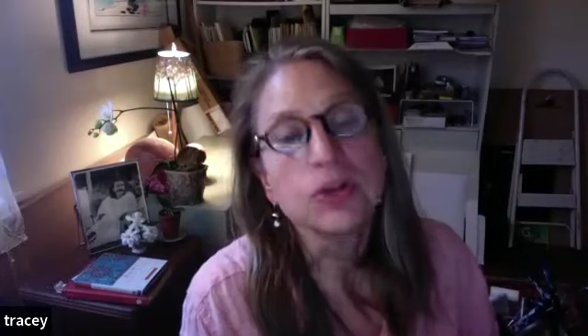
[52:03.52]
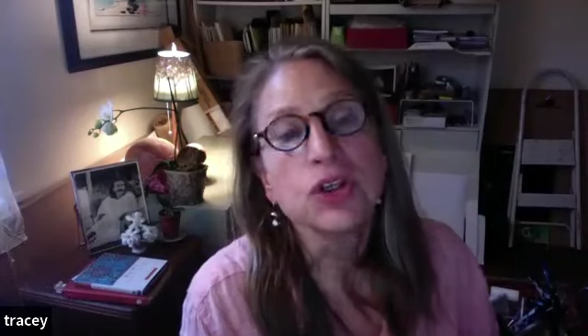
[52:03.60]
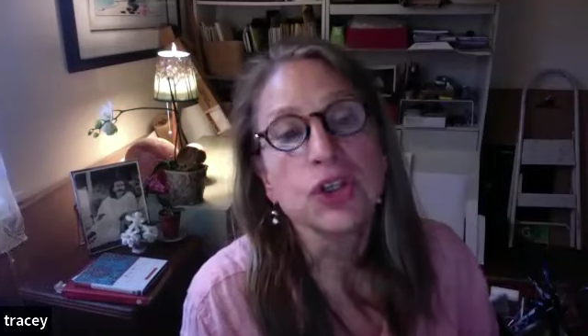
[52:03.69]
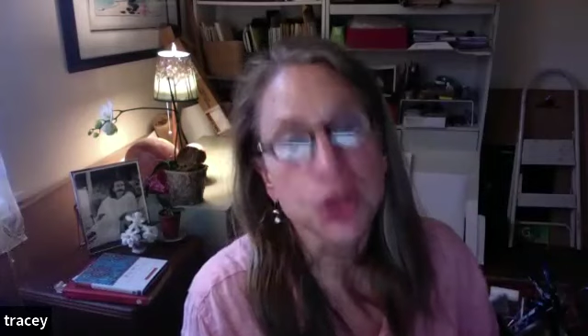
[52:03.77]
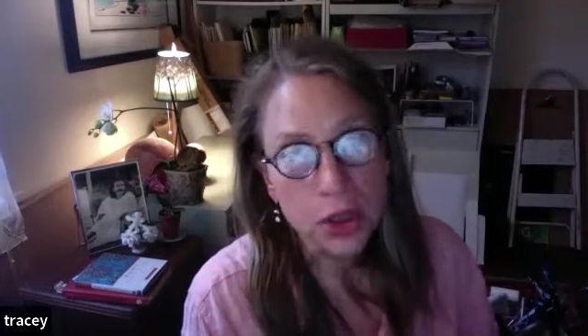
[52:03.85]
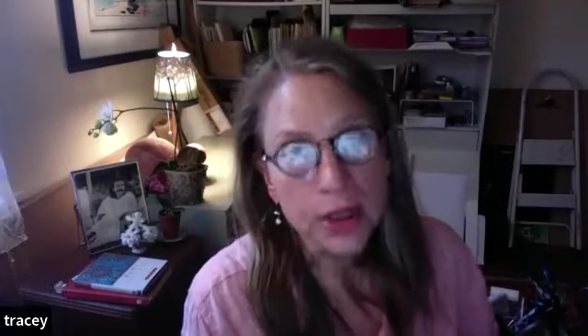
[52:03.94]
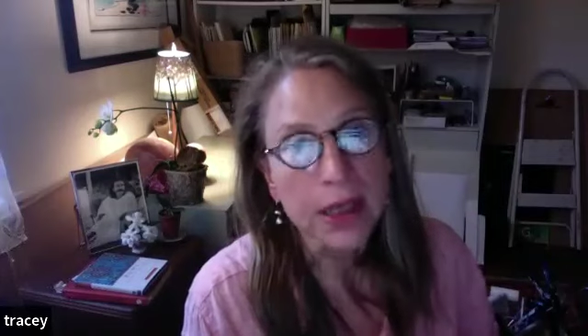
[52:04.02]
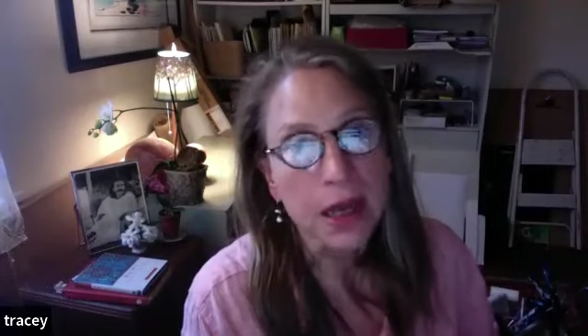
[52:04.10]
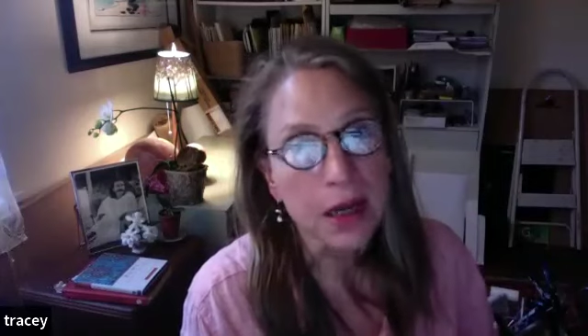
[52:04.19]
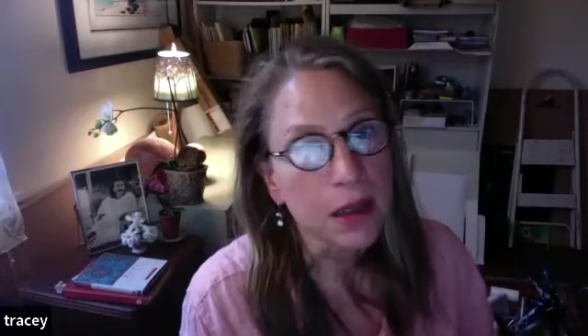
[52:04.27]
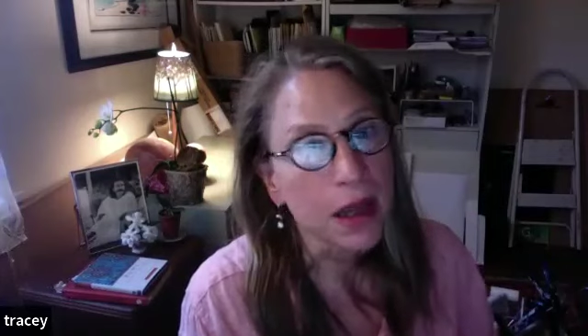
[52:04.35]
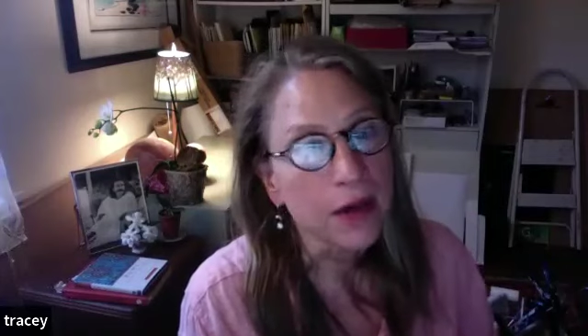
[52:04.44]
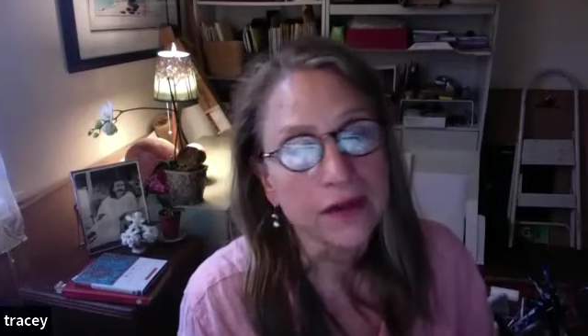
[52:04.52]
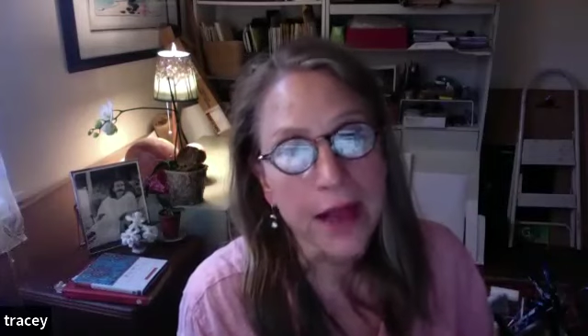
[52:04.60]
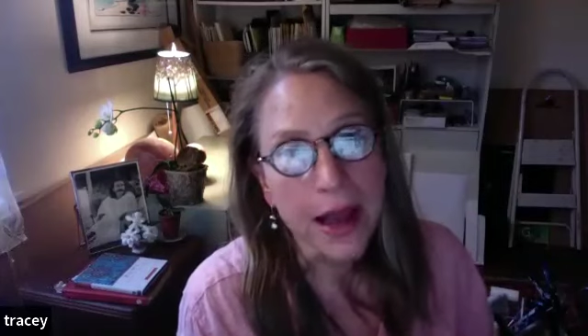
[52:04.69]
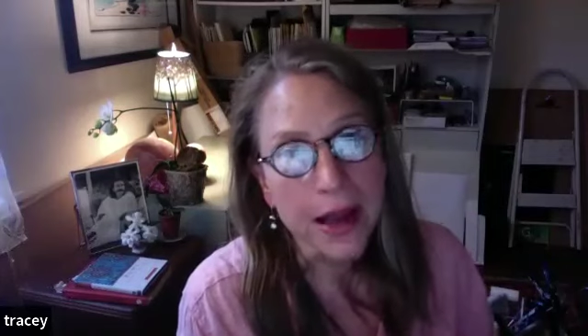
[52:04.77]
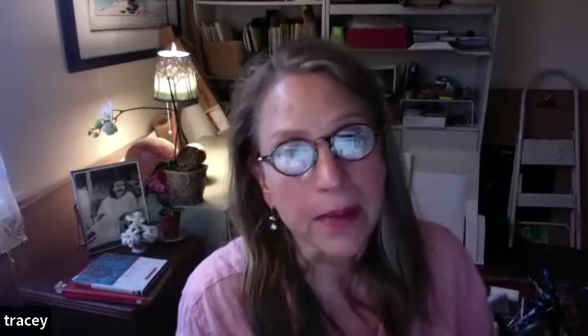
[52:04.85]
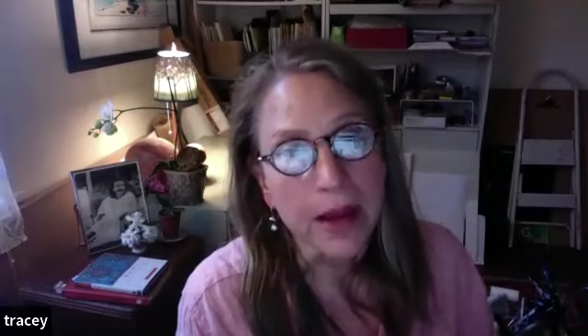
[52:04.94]
sure he got a lot of
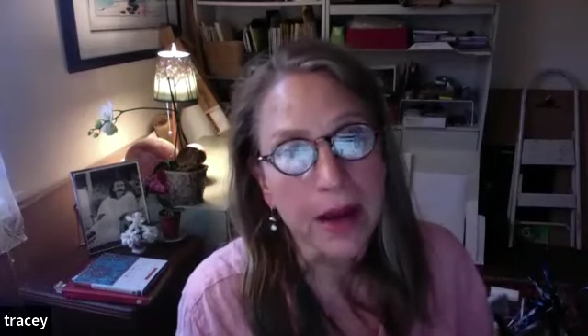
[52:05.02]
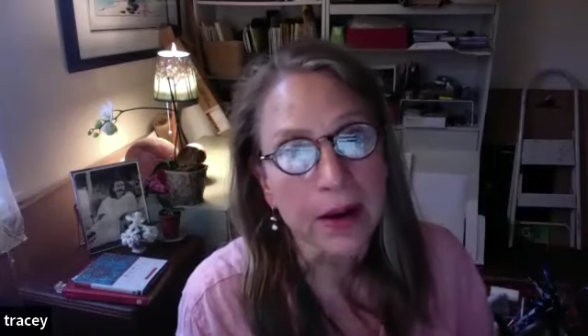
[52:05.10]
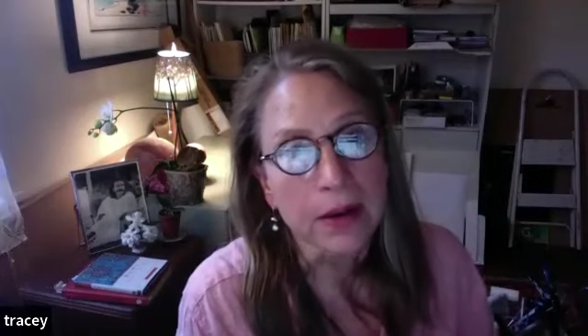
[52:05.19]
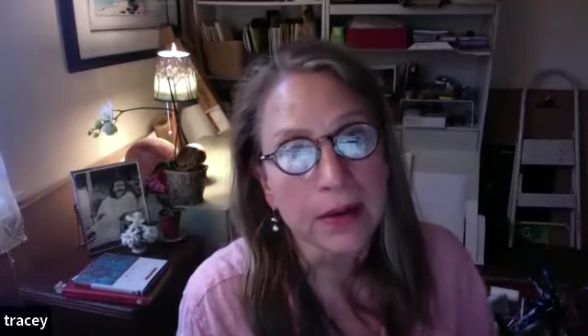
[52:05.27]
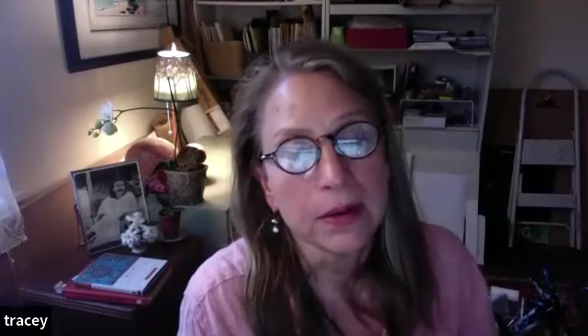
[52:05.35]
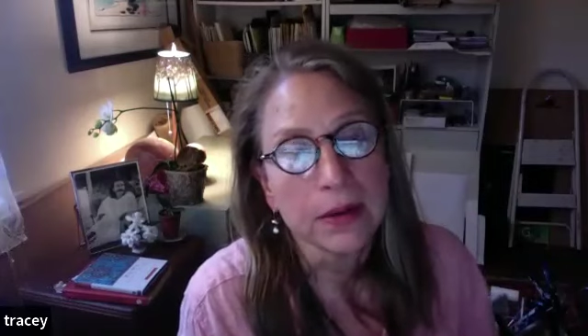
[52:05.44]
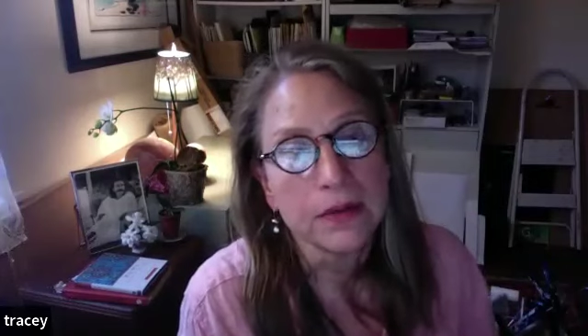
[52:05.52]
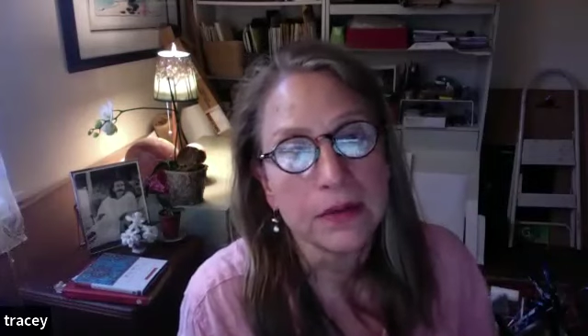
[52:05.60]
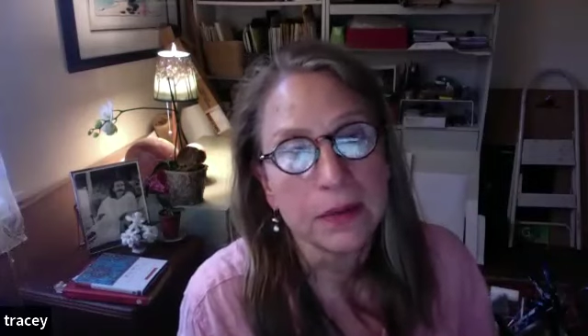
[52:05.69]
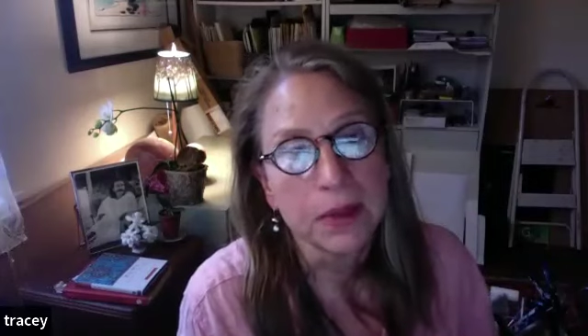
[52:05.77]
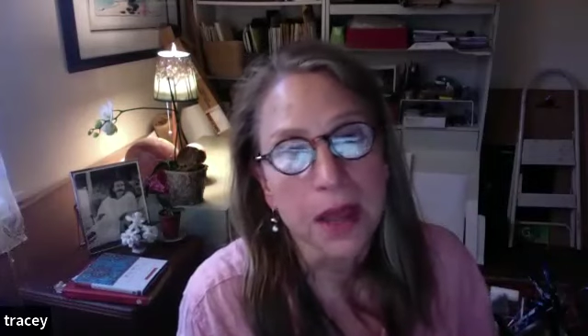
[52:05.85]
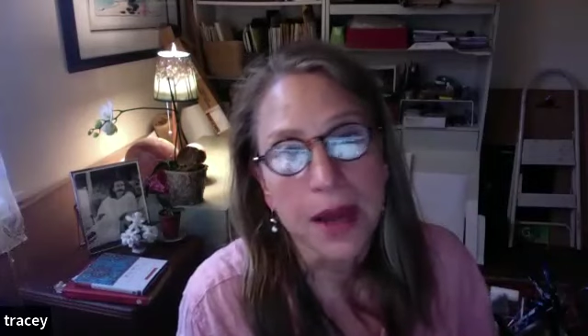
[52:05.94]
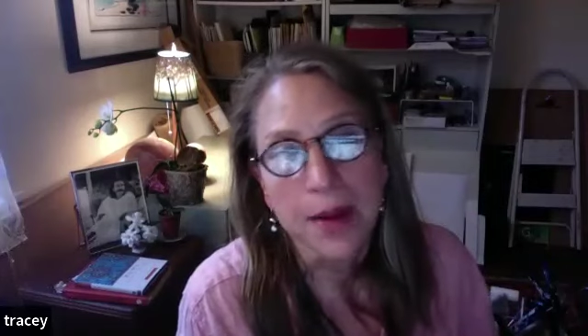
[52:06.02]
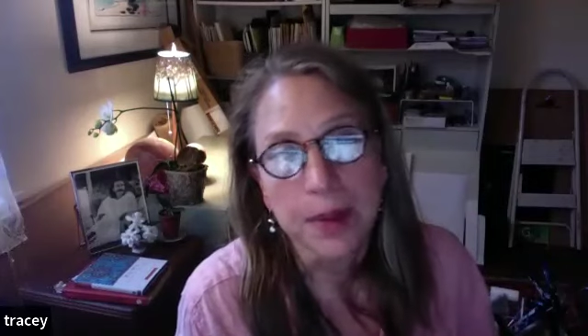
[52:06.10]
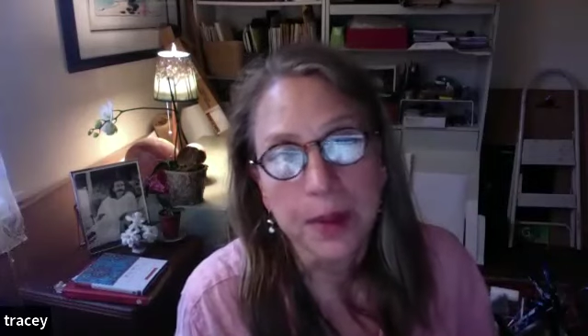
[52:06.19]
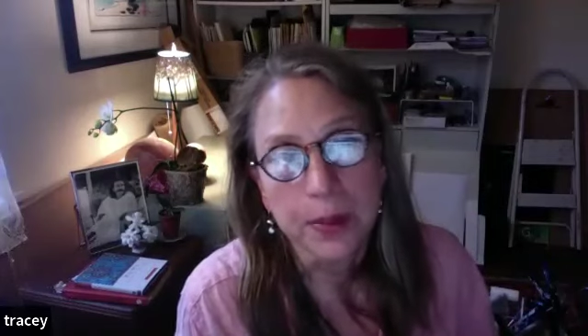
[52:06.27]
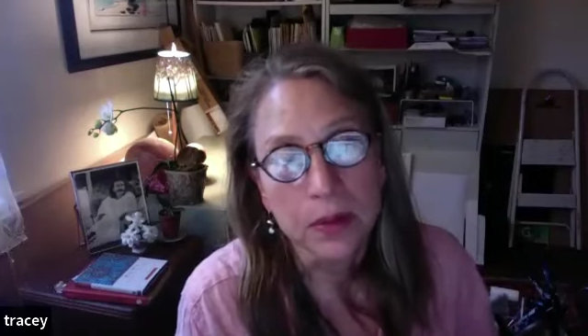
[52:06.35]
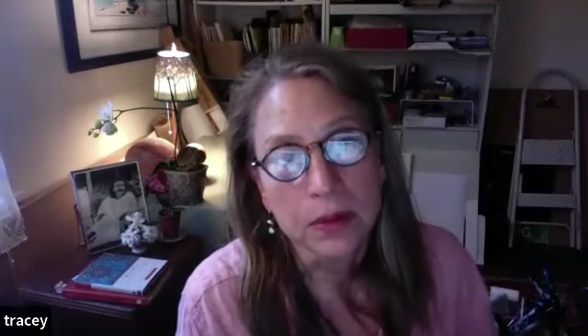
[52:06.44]
flack about it from a lot of
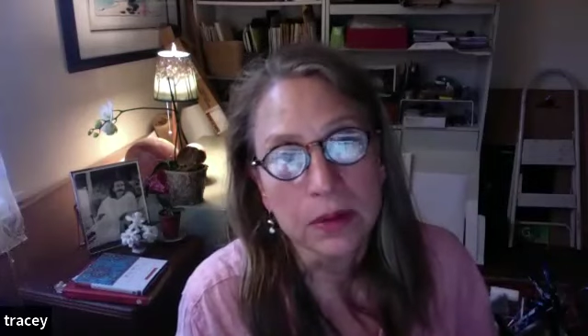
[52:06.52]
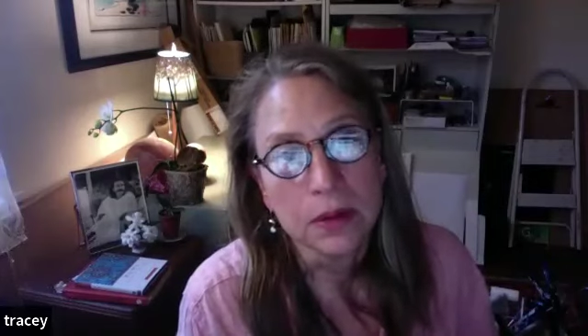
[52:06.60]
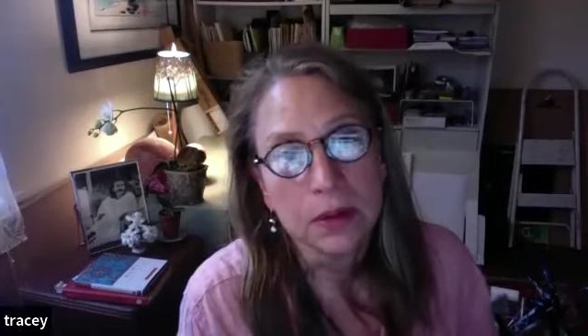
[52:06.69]
people.